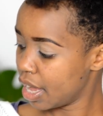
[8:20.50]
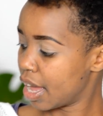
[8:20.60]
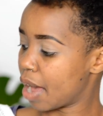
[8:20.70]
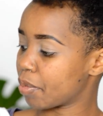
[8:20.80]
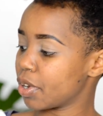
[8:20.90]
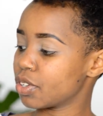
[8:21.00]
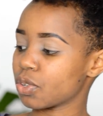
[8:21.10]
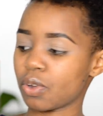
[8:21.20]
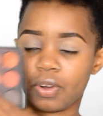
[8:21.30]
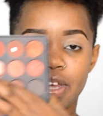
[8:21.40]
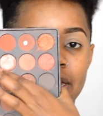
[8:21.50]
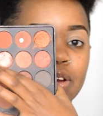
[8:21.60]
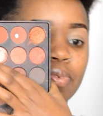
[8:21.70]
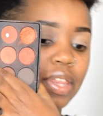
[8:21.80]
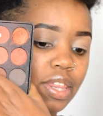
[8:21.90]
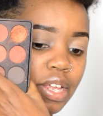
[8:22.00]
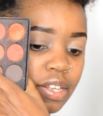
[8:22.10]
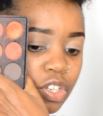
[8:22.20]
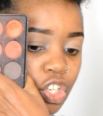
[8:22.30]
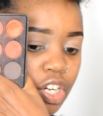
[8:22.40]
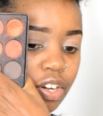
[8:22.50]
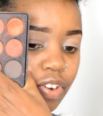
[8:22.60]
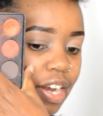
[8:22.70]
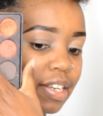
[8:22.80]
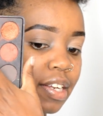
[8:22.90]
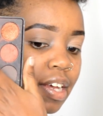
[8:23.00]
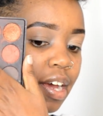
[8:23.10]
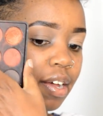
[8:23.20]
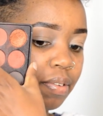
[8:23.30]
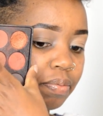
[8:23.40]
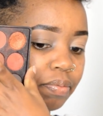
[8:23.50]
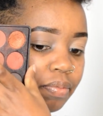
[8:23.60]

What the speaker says: I'm going to go in with this shade right here,